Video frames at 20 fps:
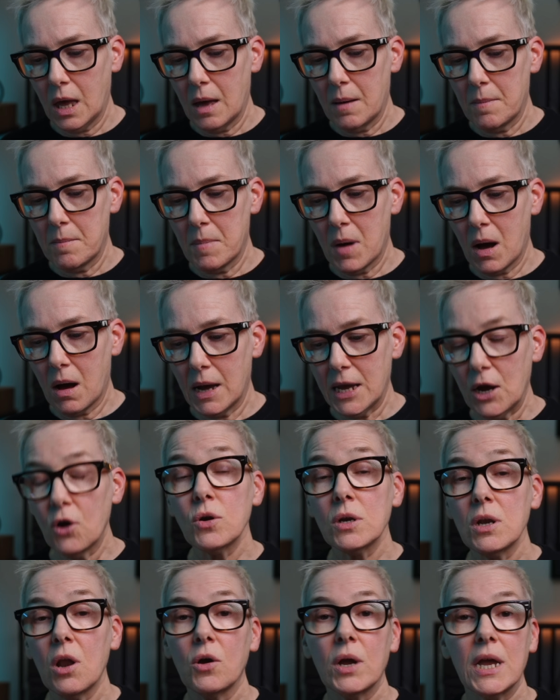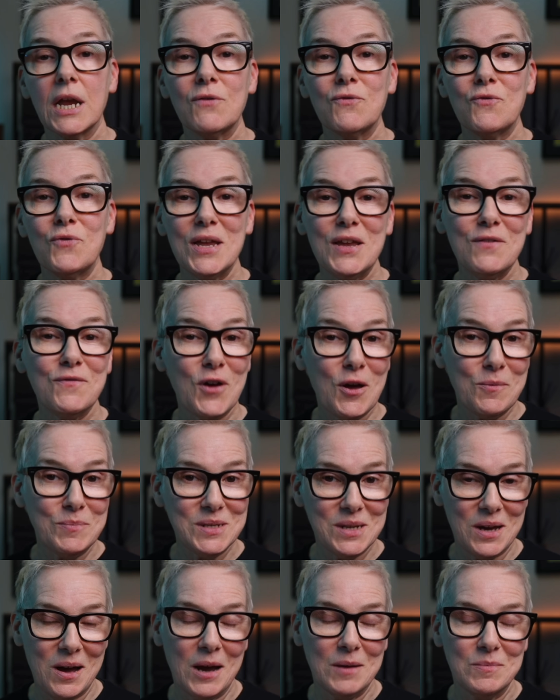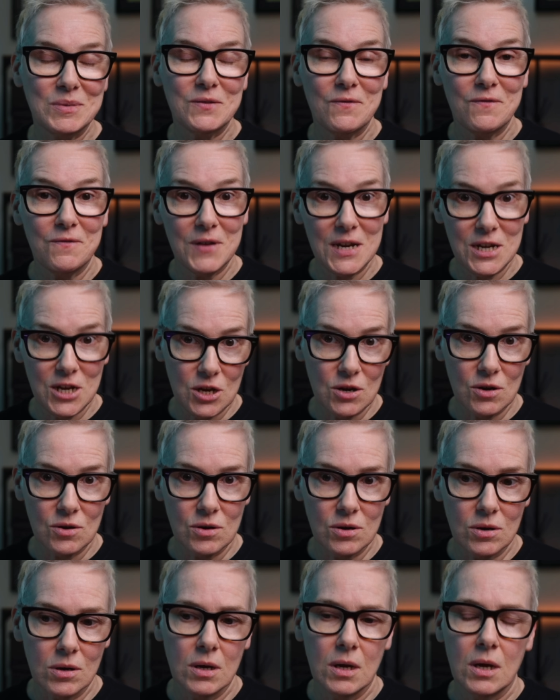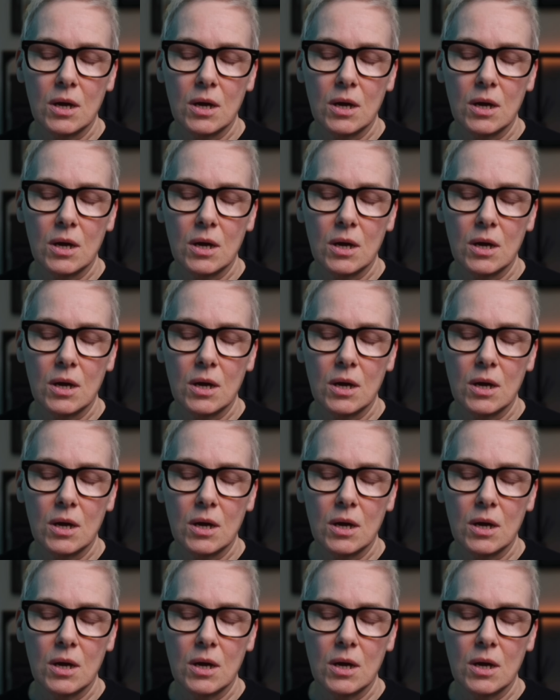my Unlocking Reverb Types video.